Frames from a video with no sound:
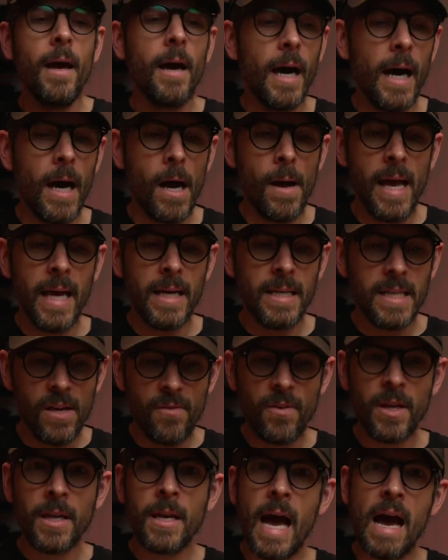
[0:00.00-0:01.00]
Uh, and
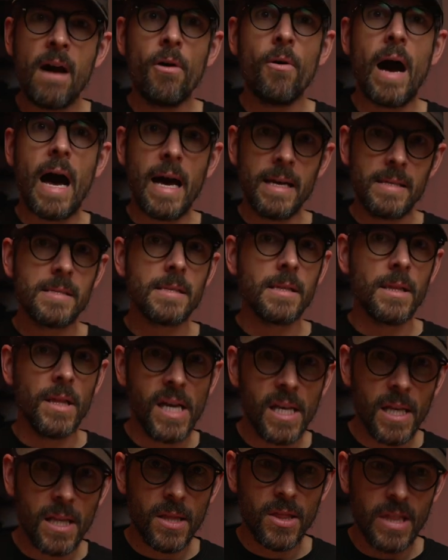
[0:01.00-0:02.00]
given how
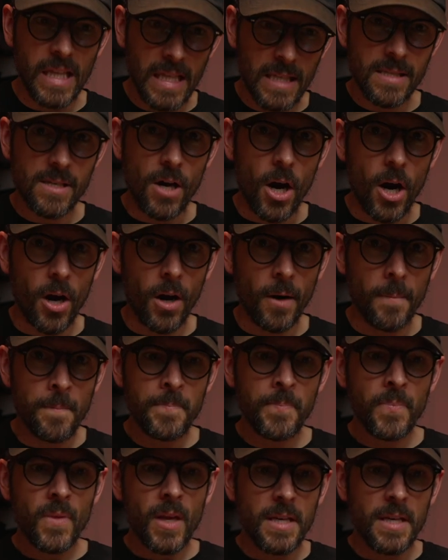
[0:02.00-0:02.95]
isolated things are,